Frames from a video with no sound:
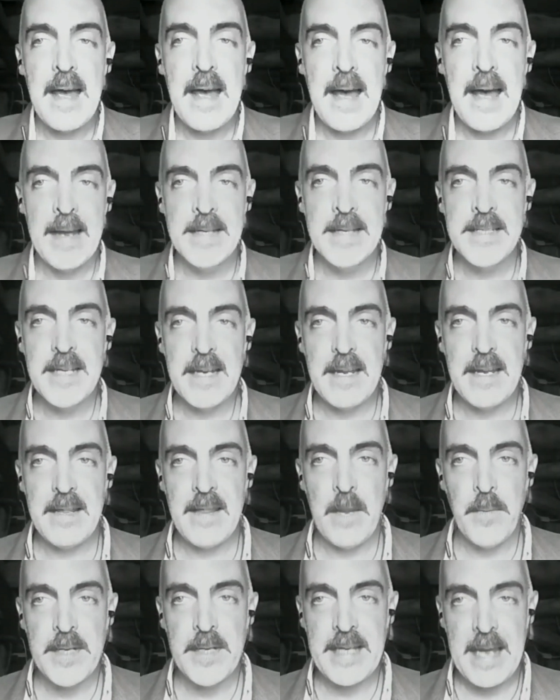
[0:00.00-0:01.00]
And
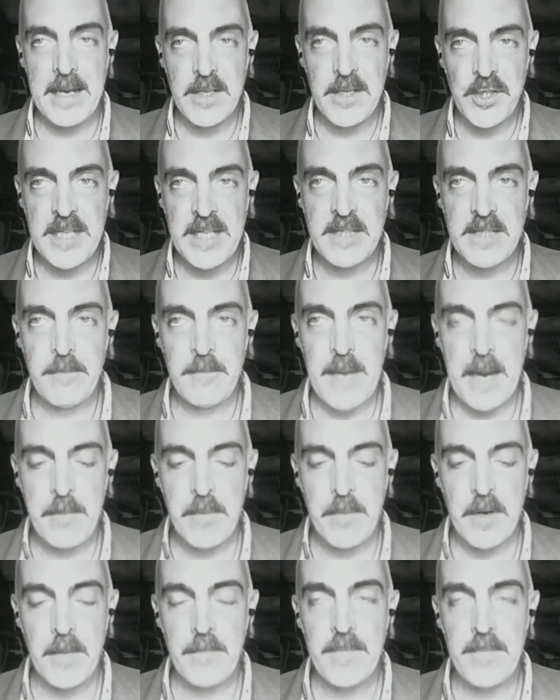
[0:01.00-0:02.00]
they would get sheets of
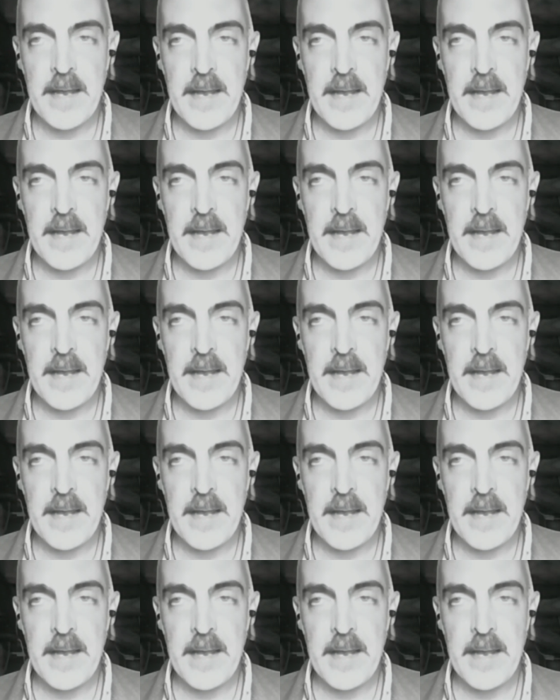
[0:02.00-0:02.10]
paper,